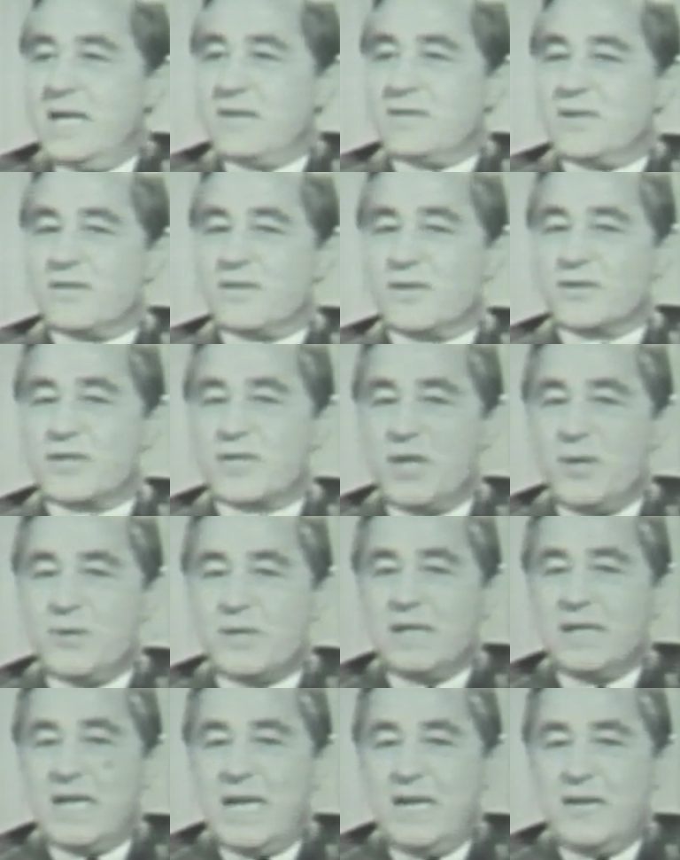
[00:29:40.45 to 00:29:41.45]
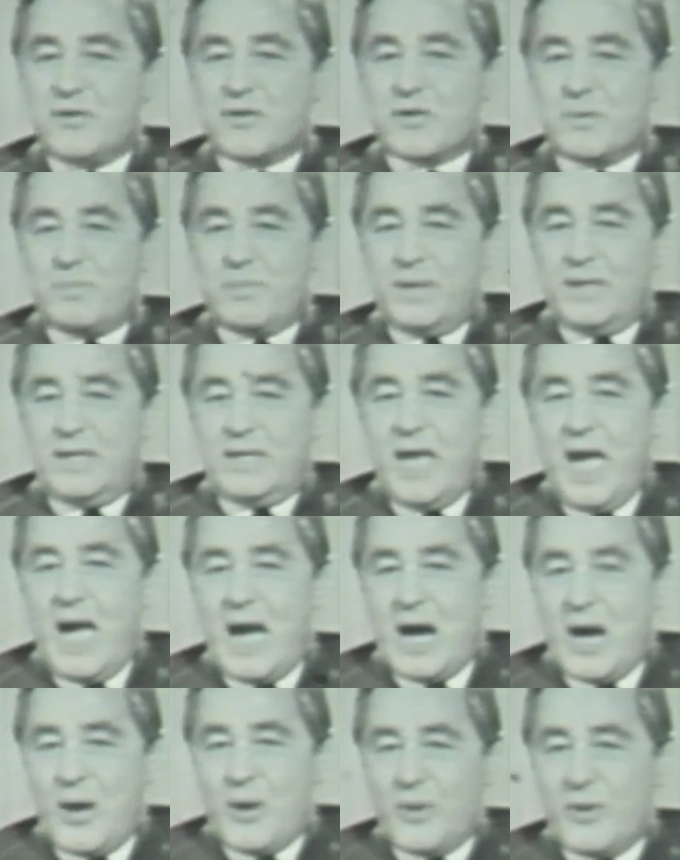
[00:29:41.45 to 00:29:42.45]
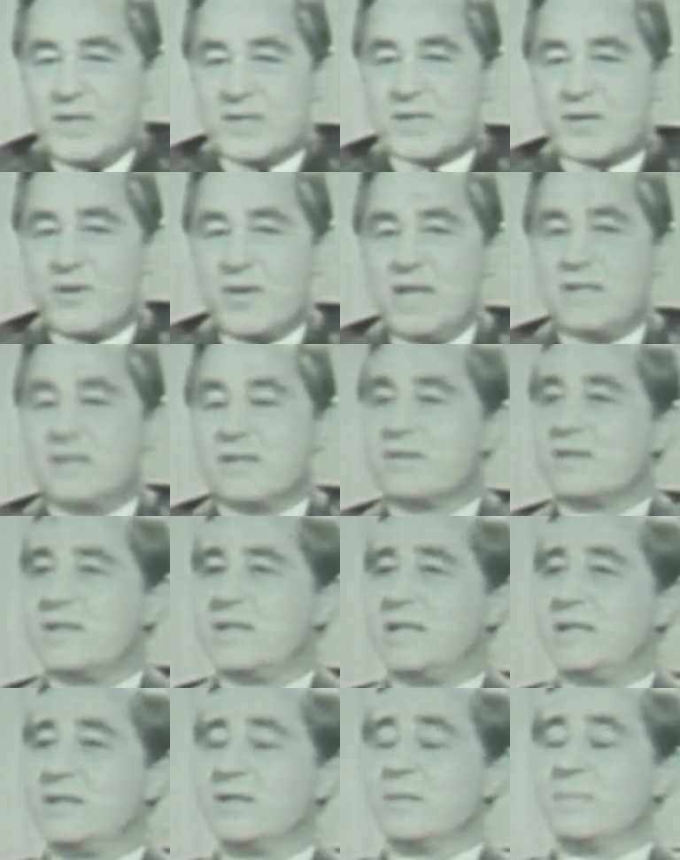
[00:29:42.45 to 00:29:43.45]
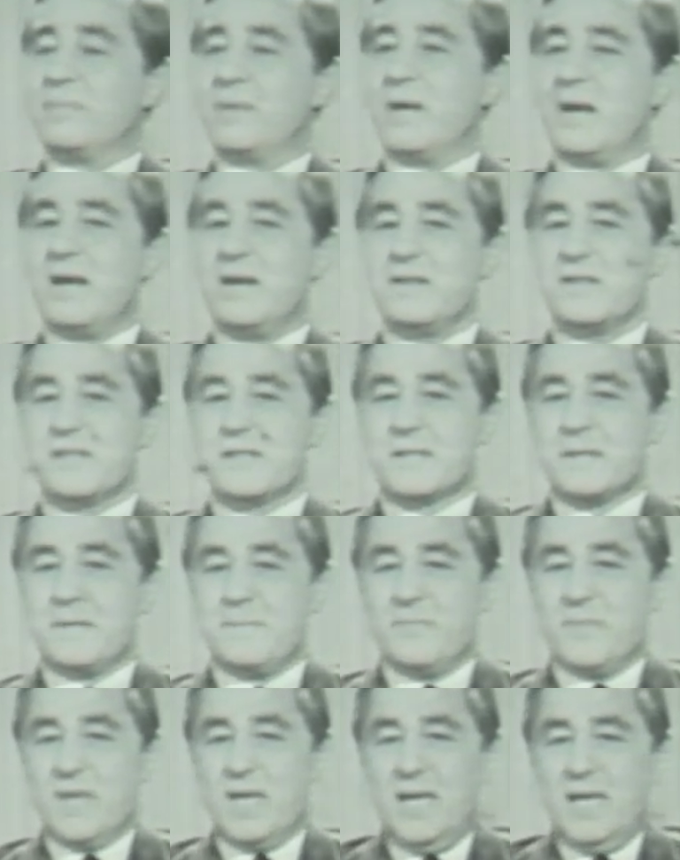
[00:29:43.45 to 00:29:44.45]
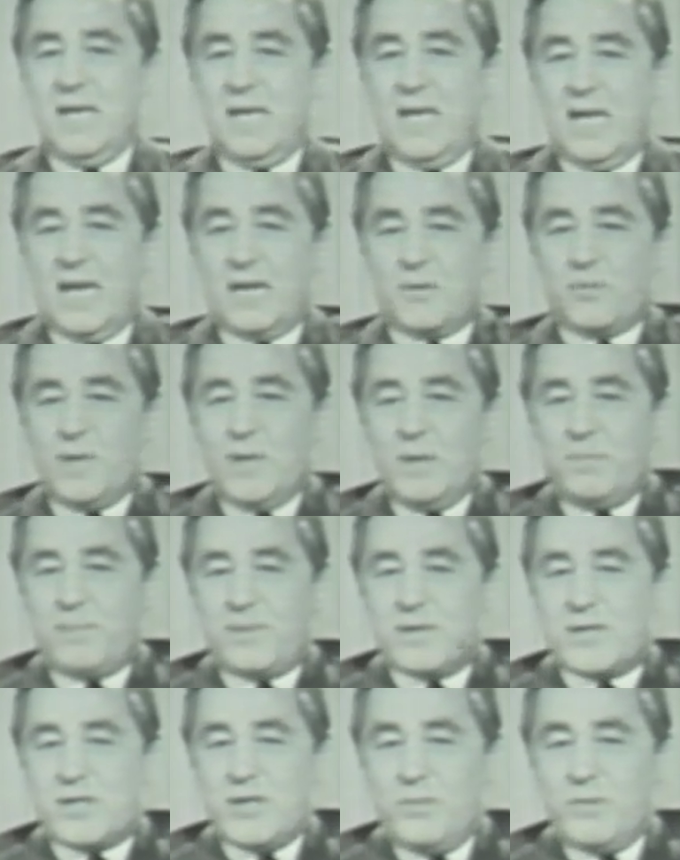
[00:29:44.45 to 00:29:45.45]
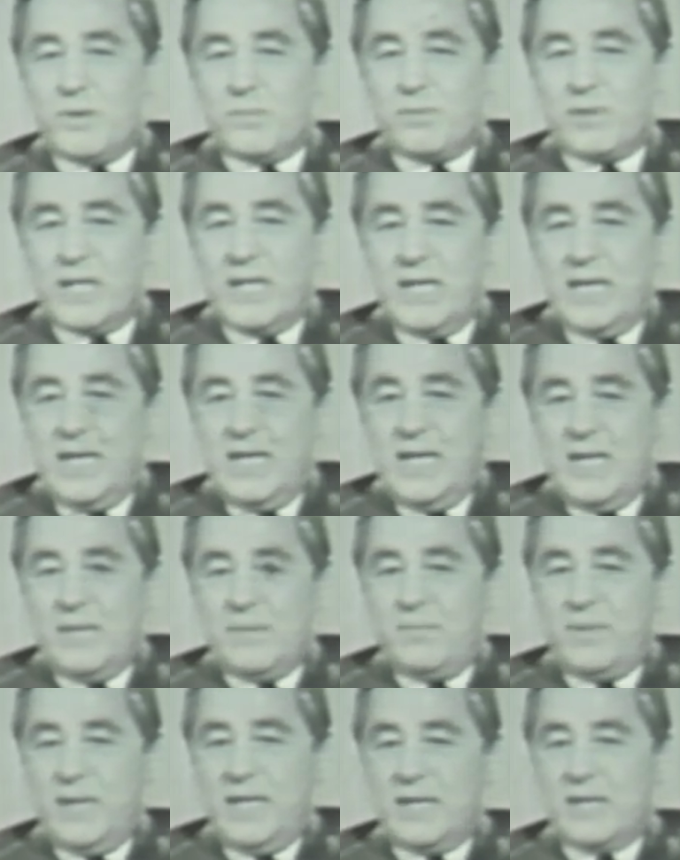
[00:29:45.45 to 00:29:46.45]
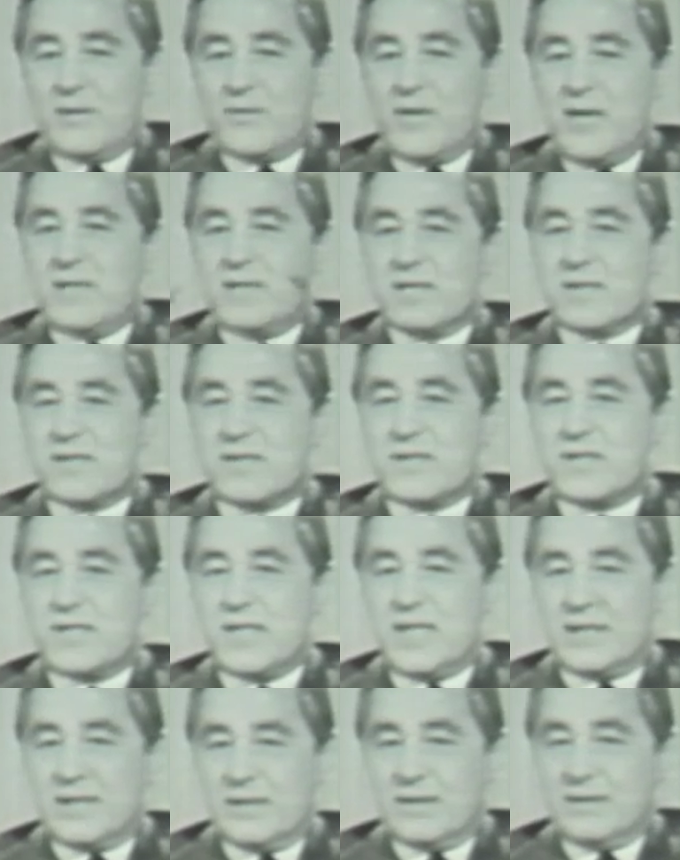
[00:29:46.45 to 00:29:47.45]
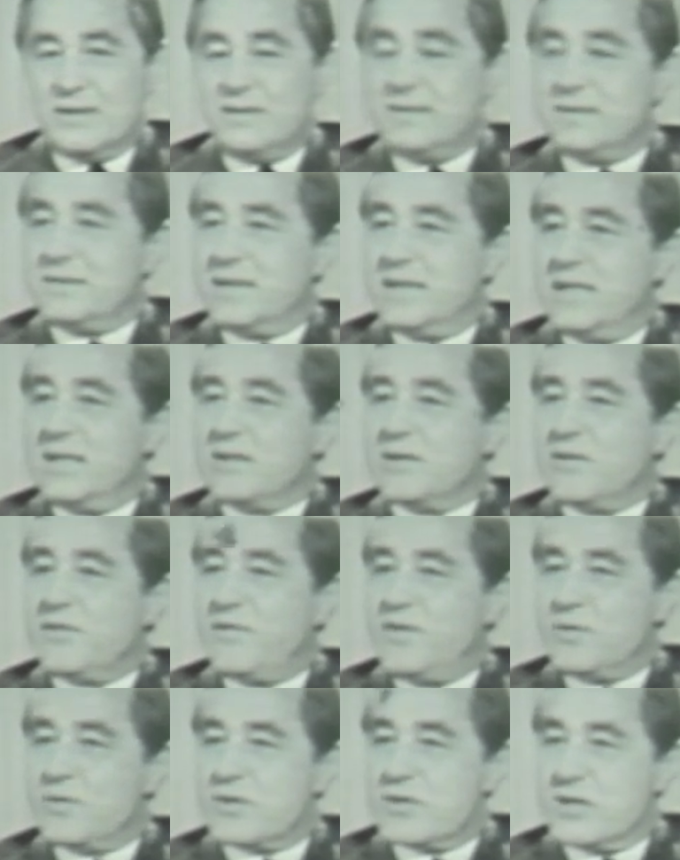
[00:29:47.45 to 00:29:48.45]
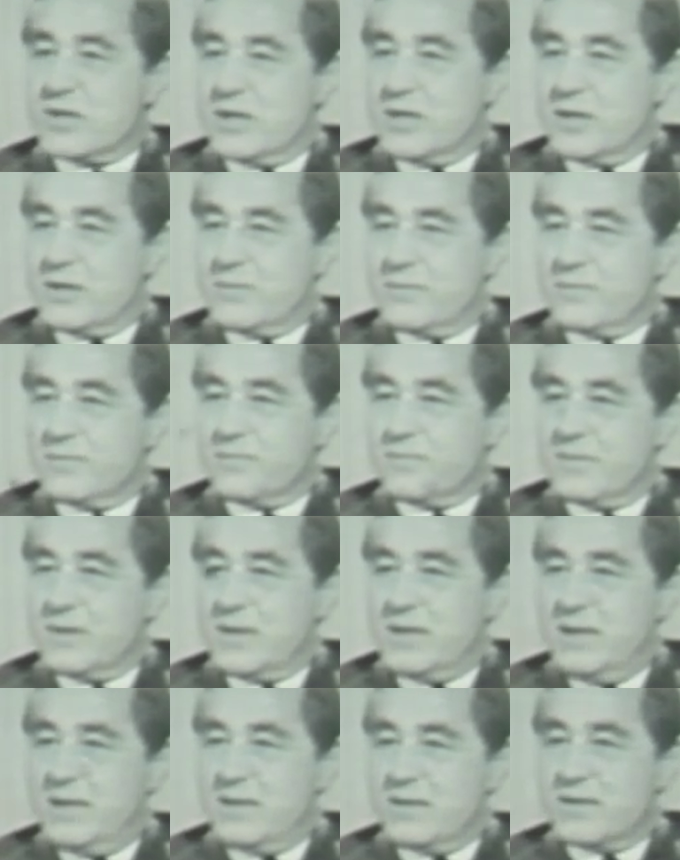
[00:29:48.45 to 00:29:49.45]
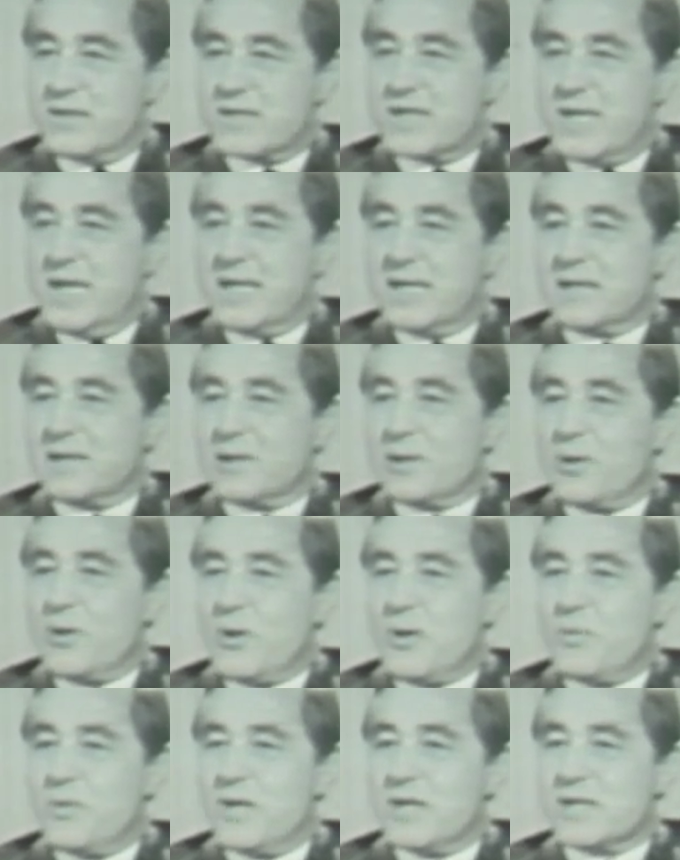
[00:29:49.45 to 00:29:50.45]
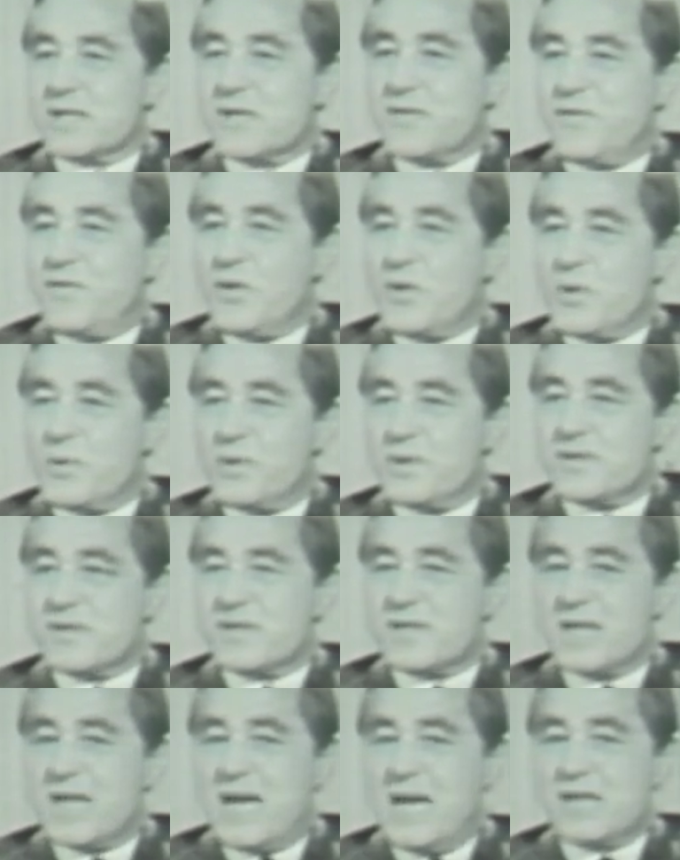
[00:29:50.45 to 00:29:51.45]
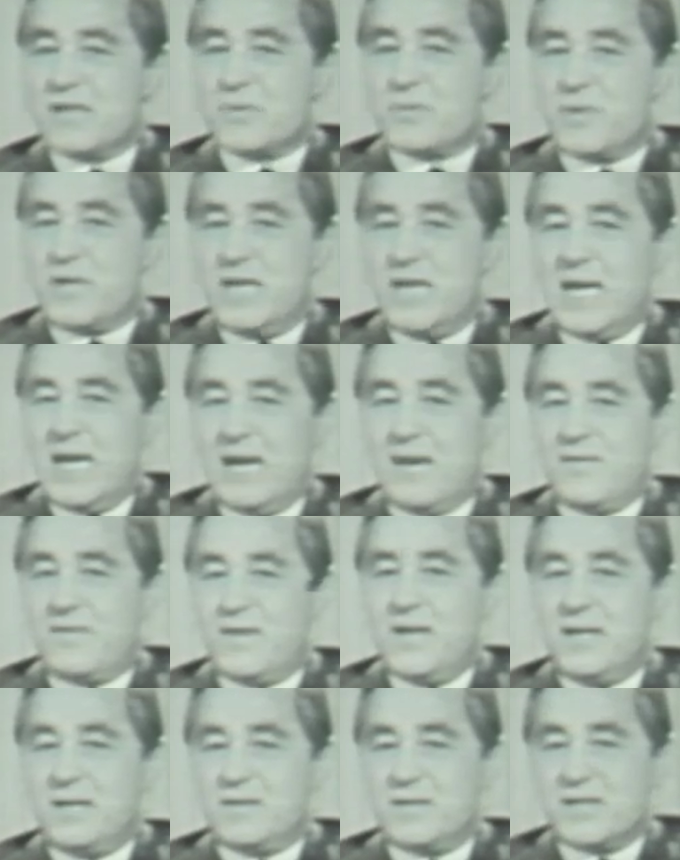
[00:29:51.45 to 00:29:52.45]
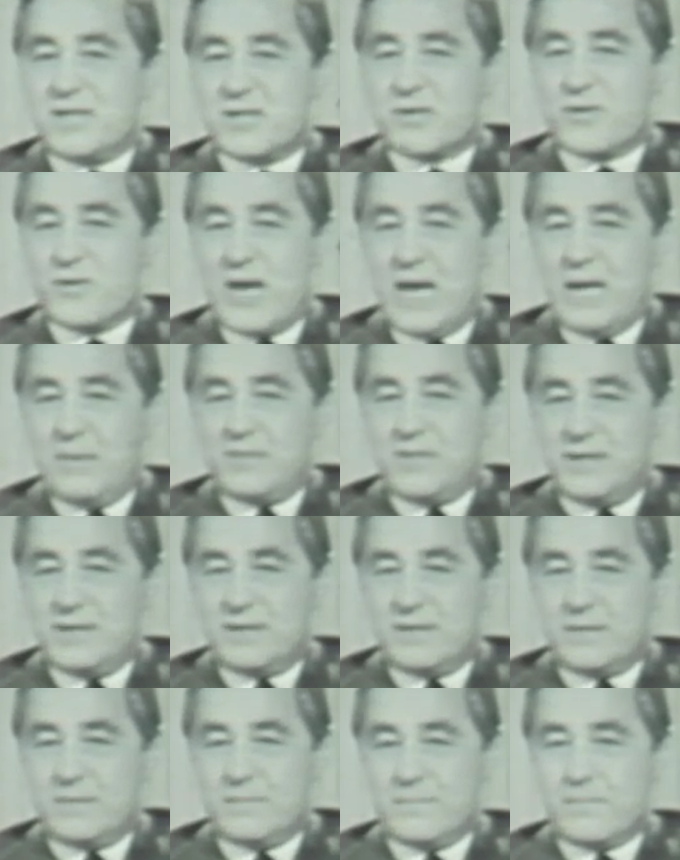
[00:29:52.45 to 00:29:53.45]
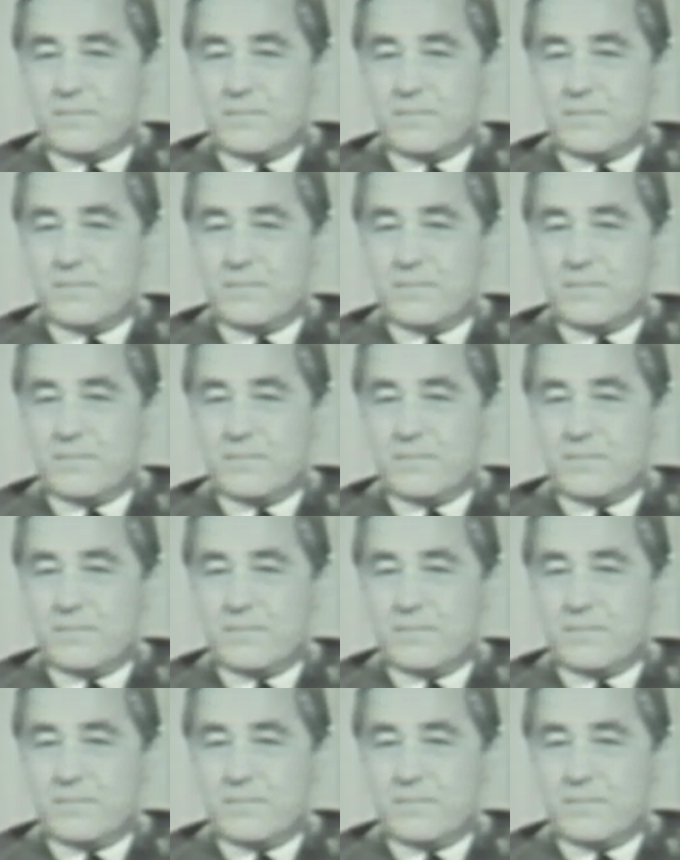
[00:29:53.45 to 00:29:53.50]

that the total entropy now is greater than in the past and will presumably be greater still in the future. The second law works forwards as we have described it.